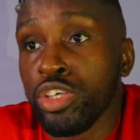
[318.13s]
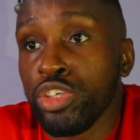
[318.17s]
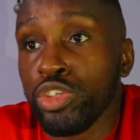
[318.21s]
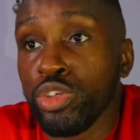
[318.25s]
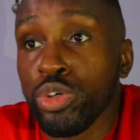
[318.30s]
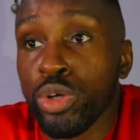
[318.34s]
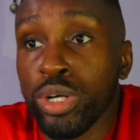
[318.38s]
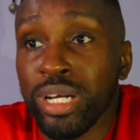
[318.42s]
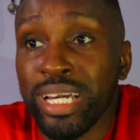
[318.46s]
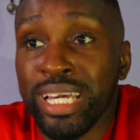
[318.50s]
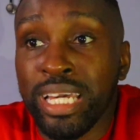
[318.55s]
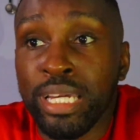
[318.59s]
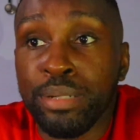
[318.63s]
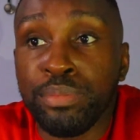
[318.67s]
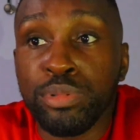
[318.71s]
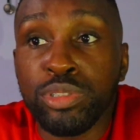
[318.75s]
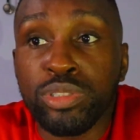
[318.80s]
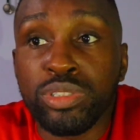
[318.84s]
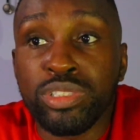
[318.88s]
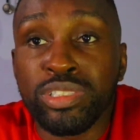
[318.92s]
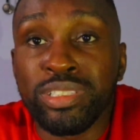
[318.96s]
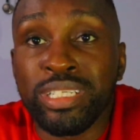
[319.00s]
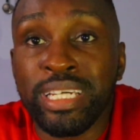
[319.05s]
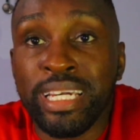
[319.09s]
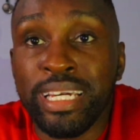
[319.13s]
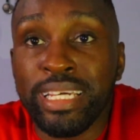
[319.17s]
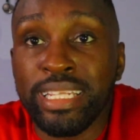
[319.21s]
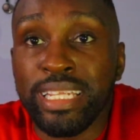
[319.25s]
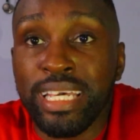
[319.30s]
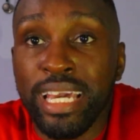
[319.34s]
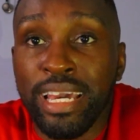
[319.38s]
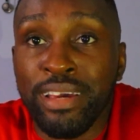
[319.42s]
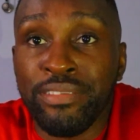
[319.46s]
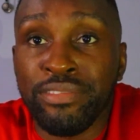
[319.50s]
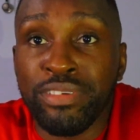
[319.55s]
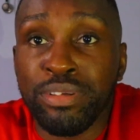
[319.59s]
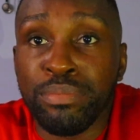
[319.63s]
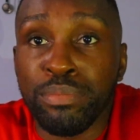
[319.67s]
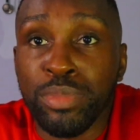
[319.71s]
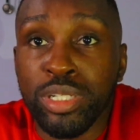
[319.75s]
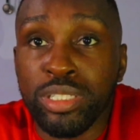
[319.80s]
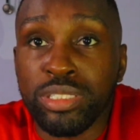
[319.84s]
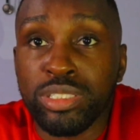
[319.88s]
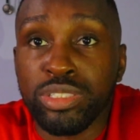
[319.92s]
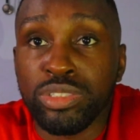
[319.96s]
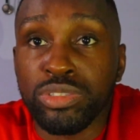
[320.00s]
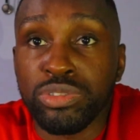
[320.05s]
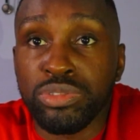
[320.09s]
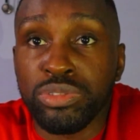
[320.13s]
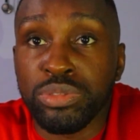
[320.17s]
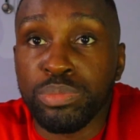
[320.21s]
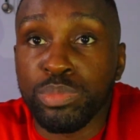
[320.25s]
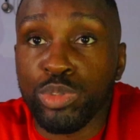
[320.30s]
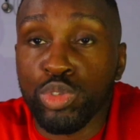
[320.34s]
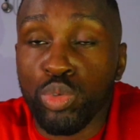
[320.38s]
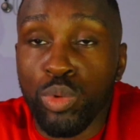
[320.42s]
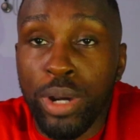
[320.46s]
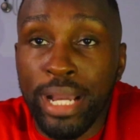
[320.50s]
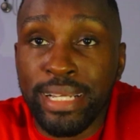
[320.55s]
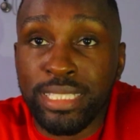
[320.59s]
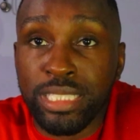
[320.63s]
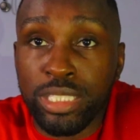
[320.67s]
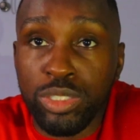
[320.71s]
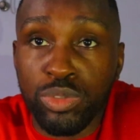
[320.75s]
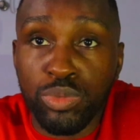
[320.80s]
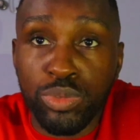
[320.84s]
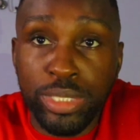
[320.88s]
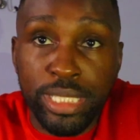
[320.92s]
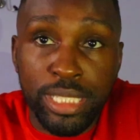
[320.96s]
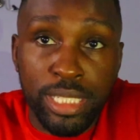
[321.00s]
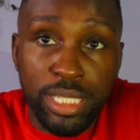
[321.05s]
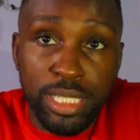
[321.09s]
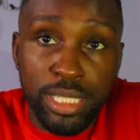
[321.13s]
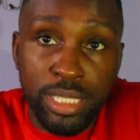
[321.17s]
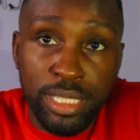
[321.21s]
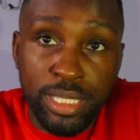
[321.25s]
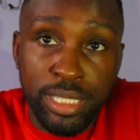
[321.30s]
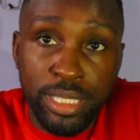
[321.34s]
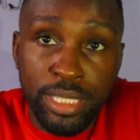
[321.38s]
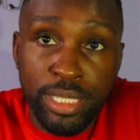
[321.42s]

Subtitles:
you're able to hit every muscle group twice a week.